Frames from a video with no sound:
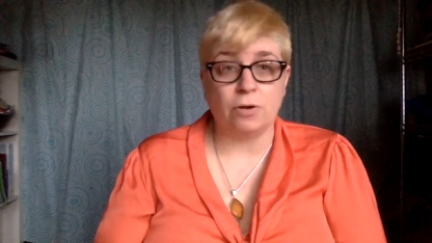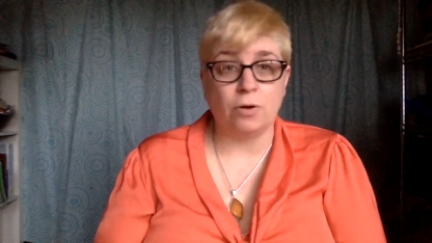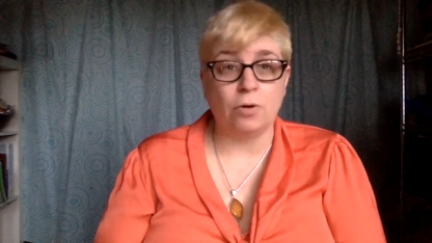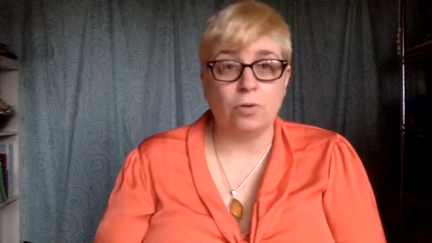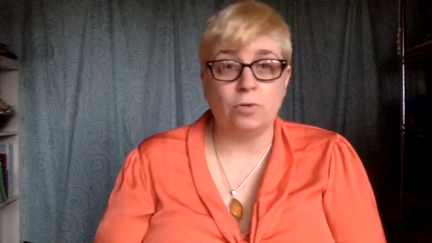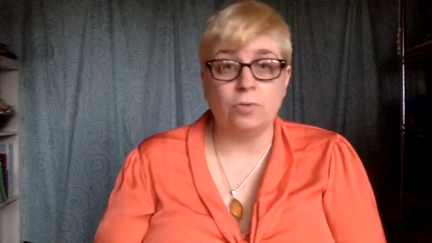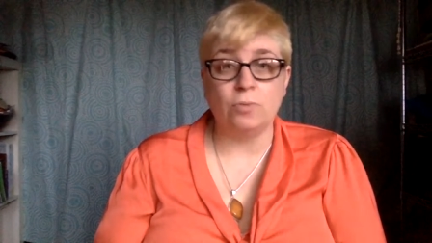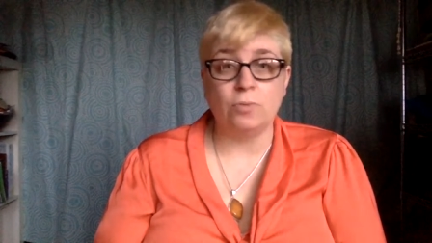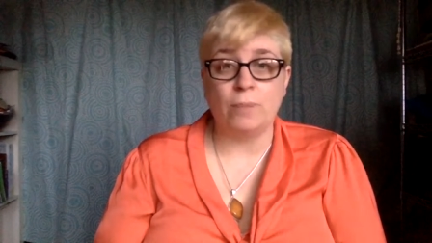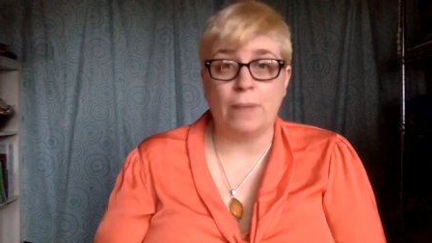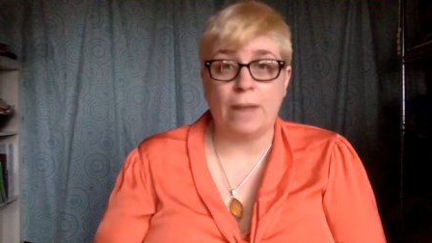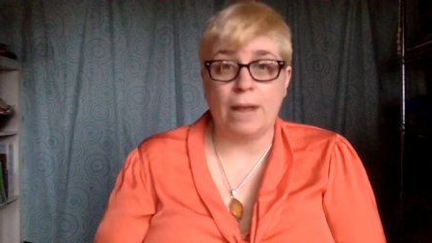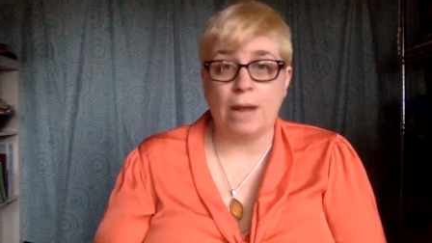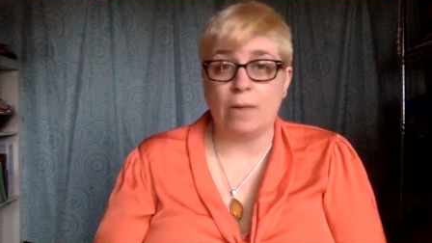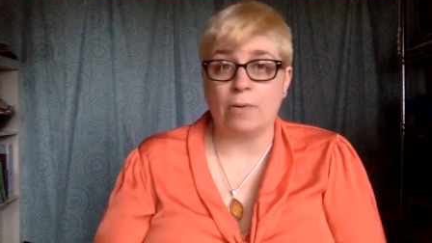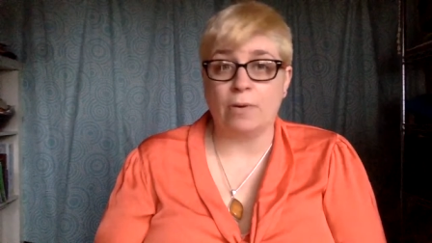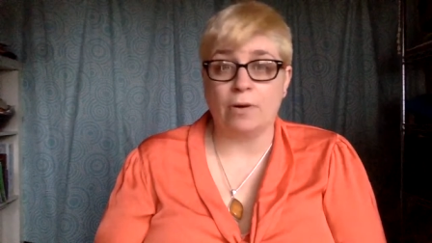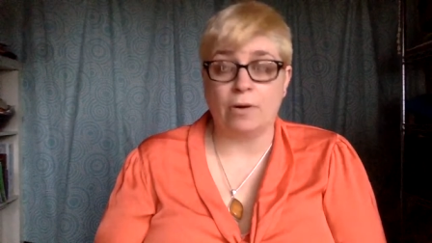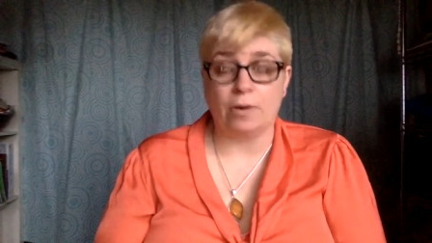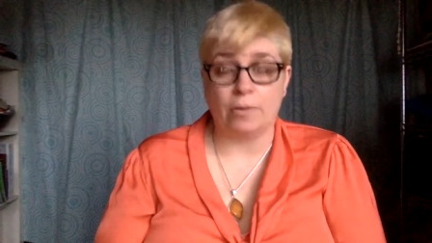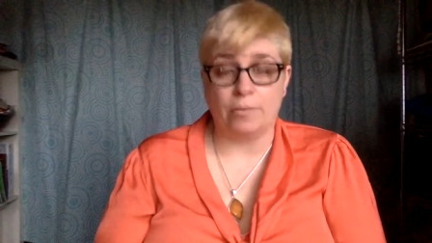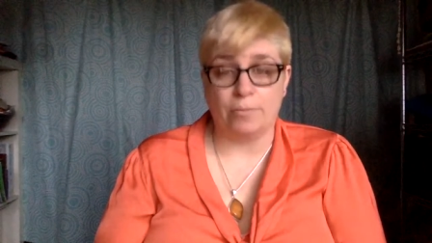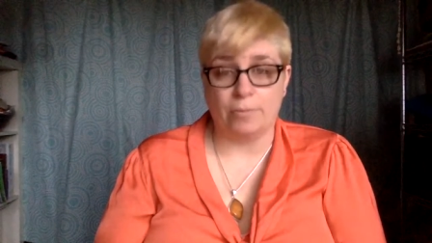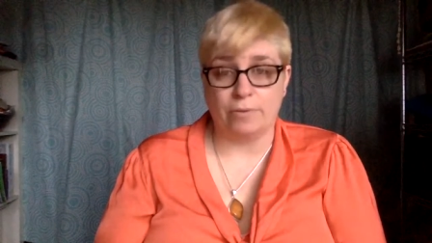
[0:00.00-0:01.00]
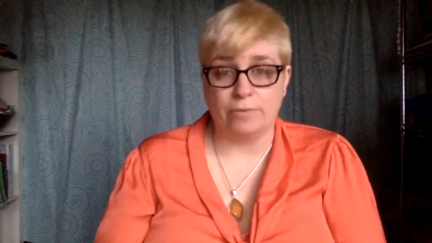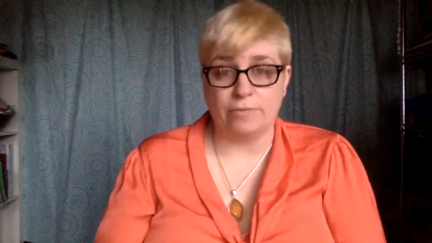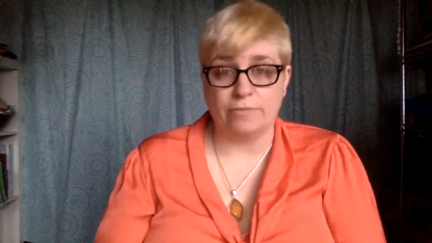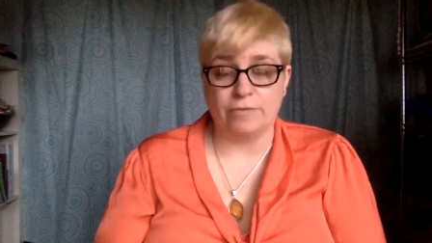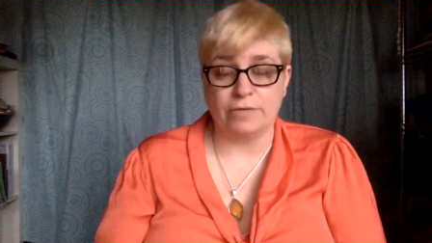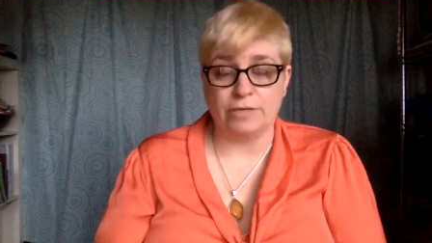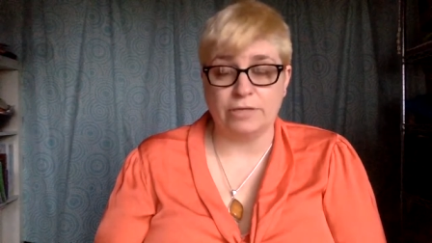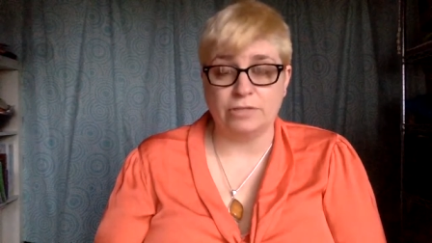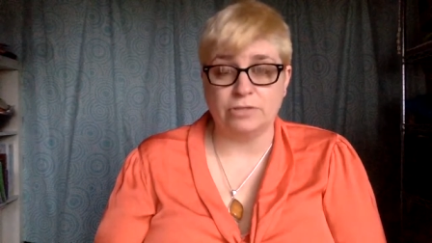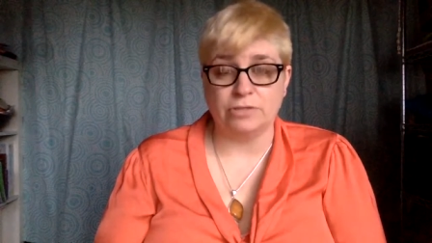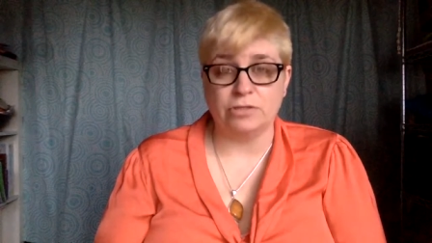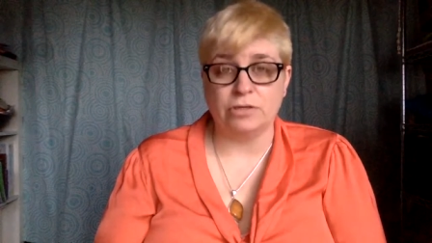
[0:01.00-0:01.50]
own power or
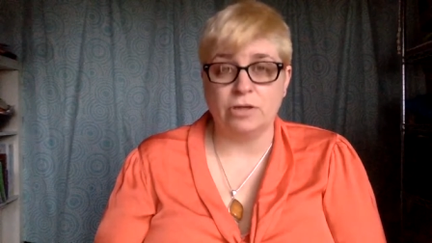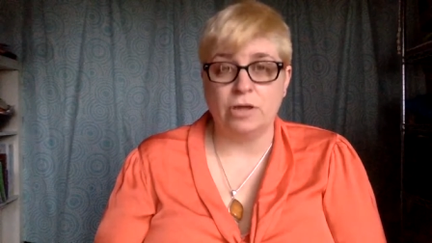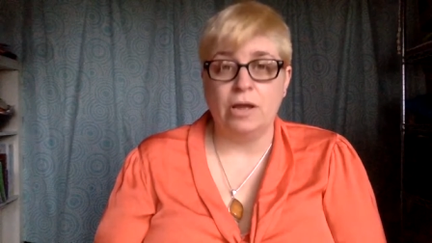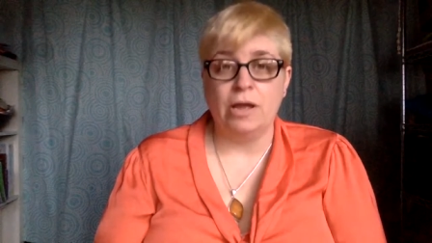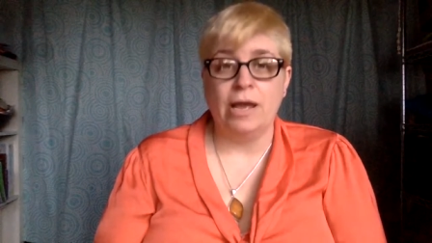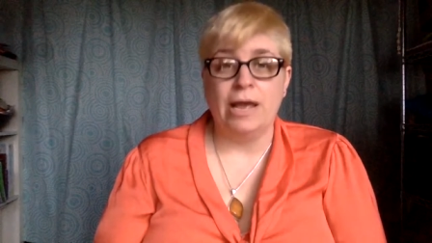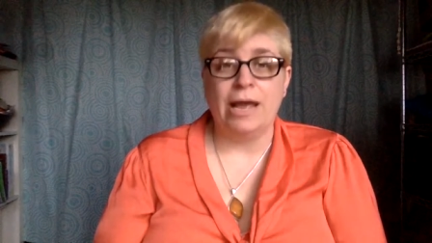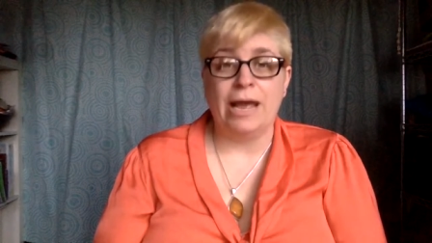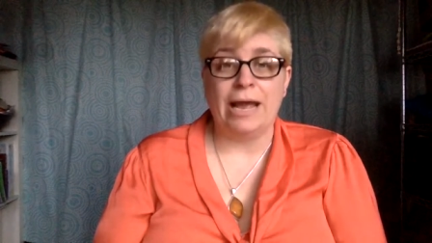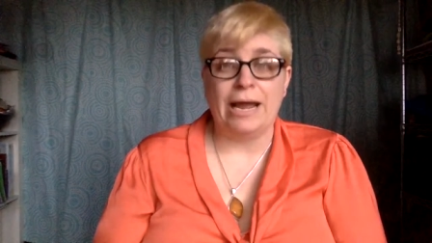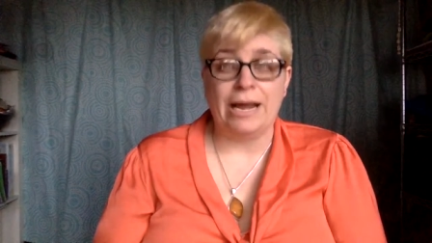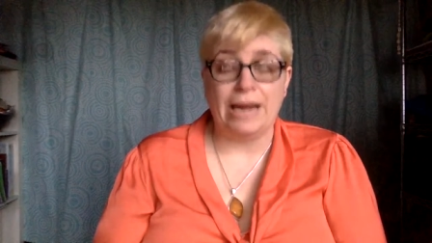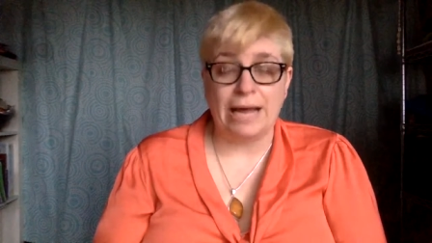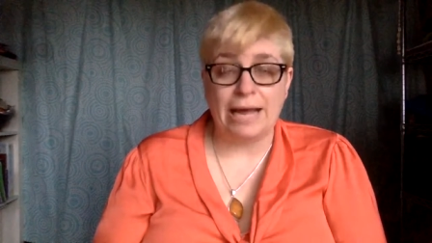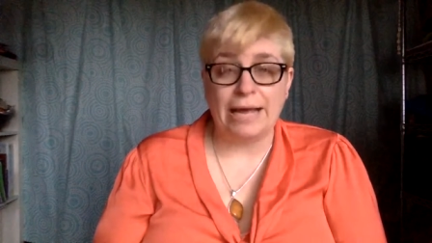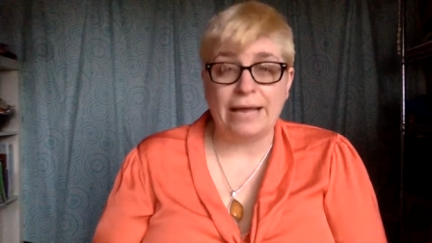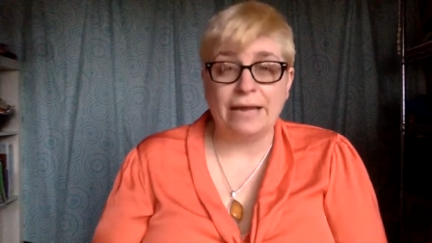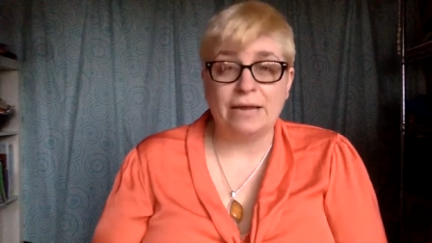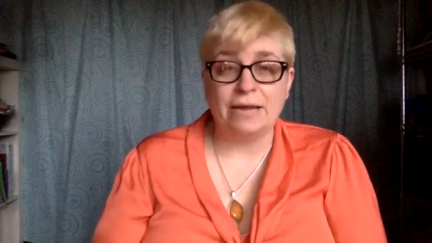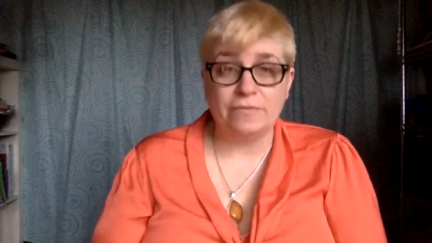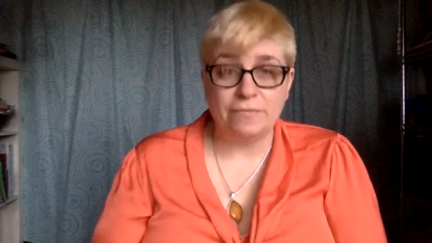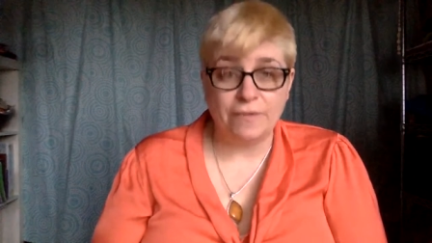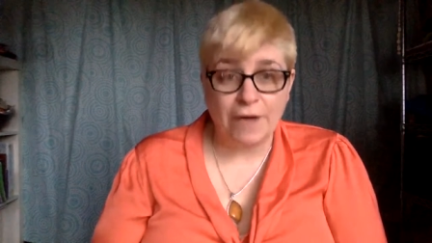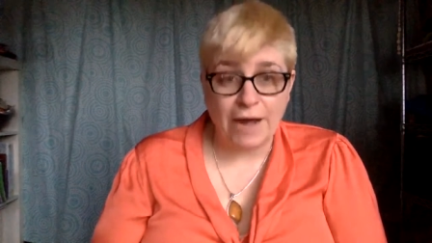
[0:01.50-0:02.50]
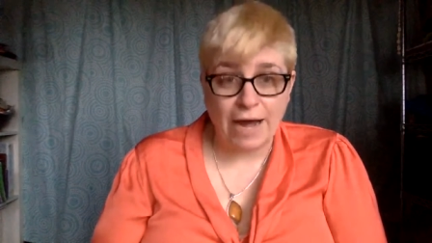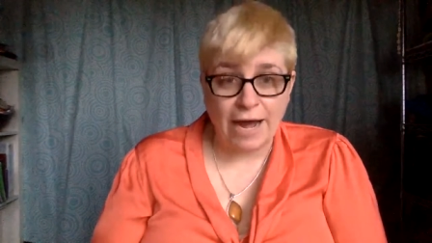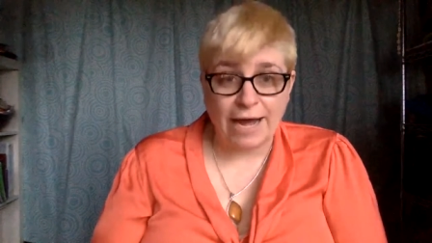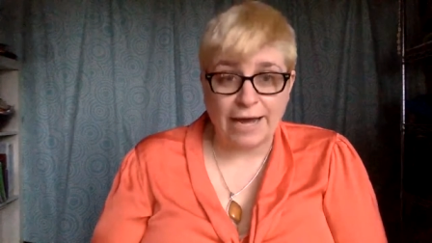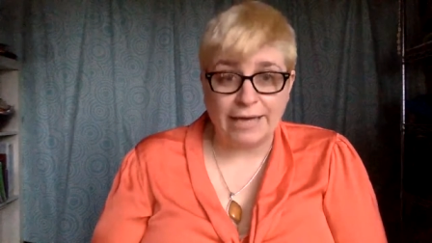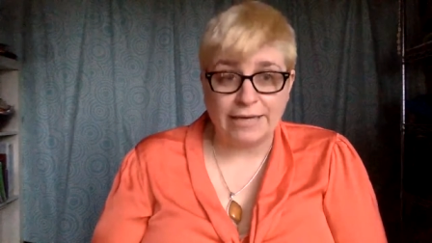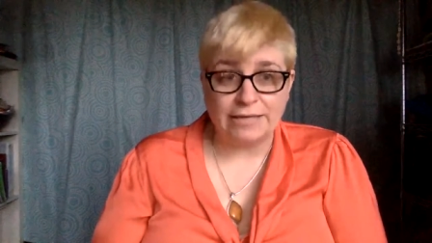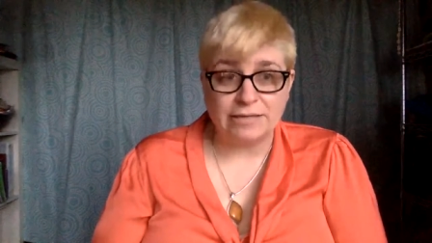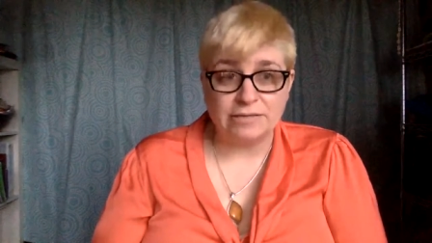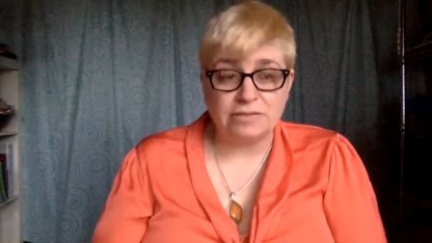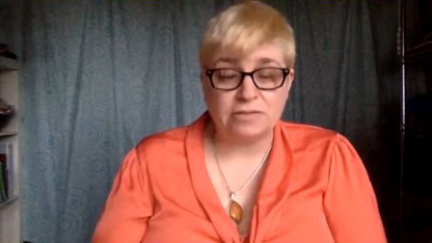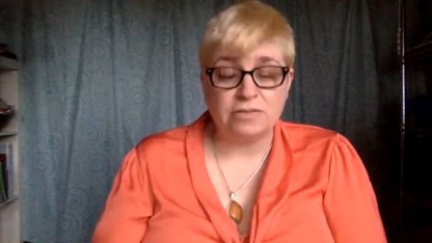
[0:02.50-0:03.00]
privilege. And I
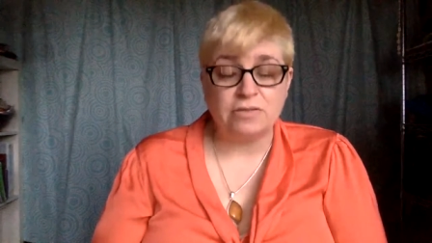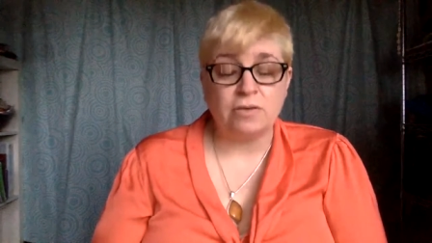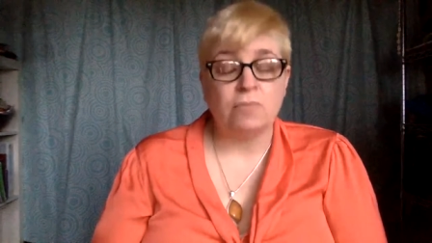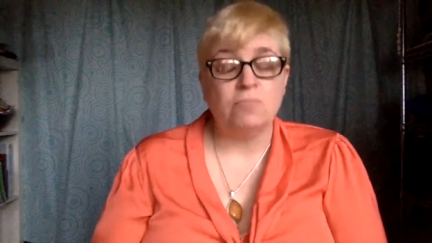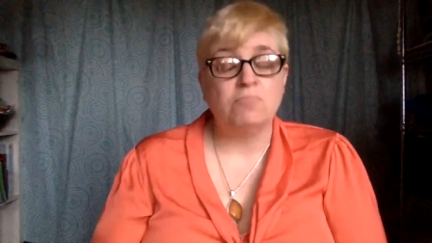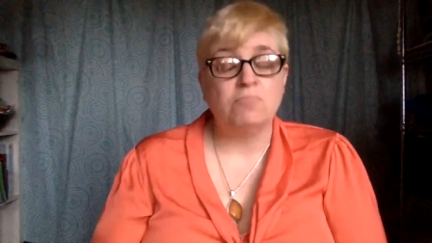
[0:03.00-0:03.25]
advise,